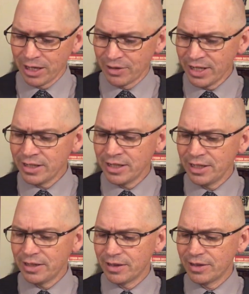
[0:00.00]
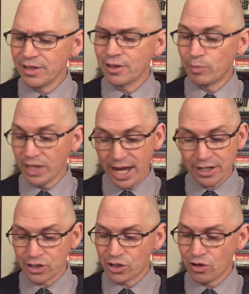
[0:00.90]
Then he then The Black
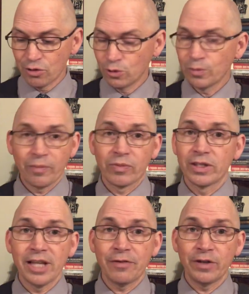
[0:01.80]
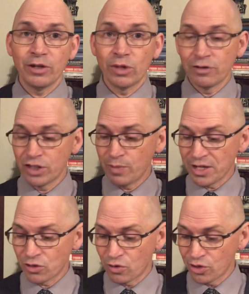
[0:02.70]
Stone, definitely one of his
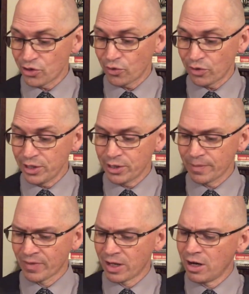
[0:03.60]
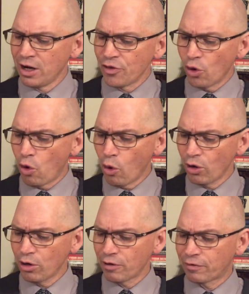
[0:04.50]
best horror stories. The
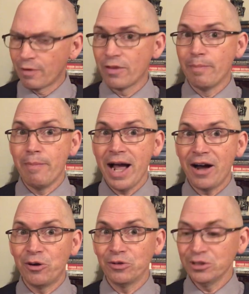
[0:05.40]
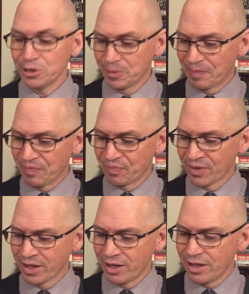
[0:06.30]
Horror from the Mound,
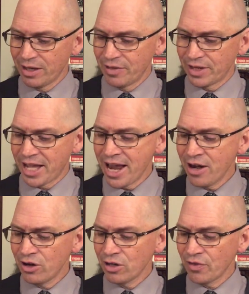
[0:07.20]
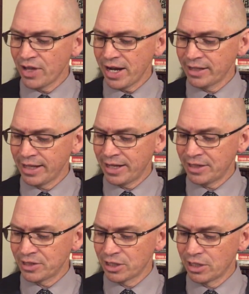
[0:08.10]
the cairn on the
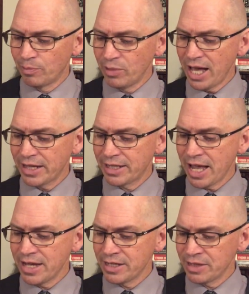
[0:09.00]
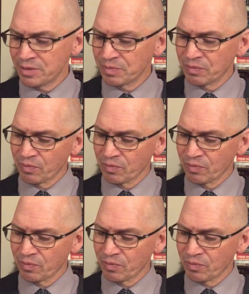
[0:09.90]
headland, Black Canaan,